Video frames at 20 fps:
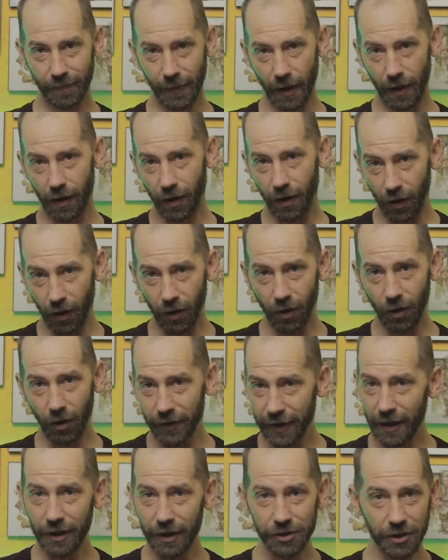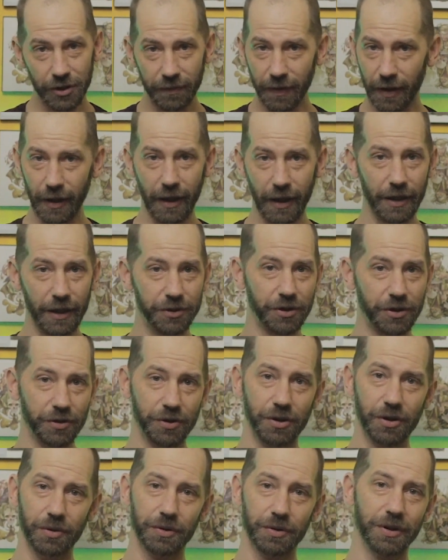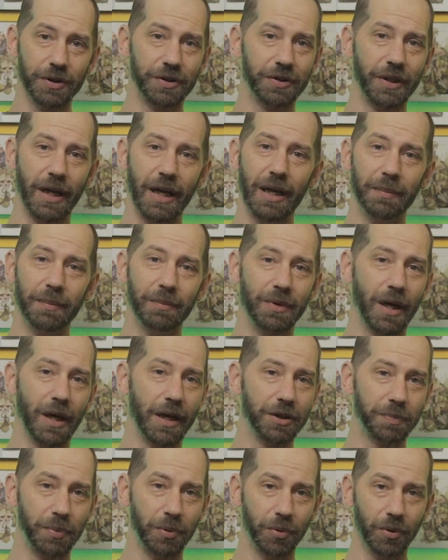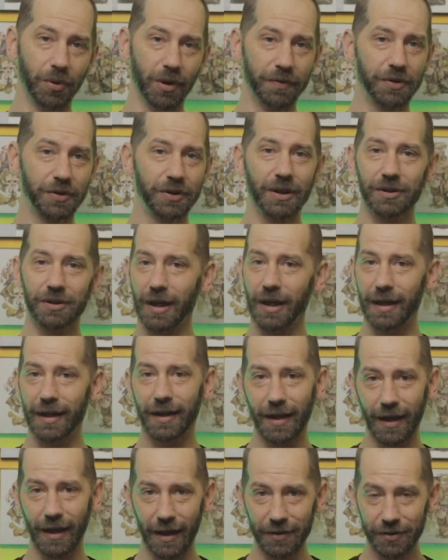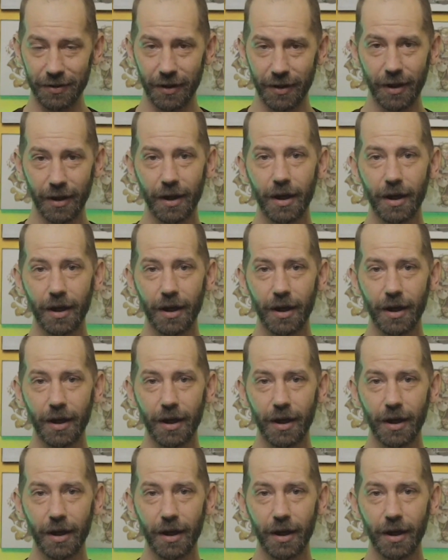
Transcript: All the engine variations use the same dice pool of six-sided dice.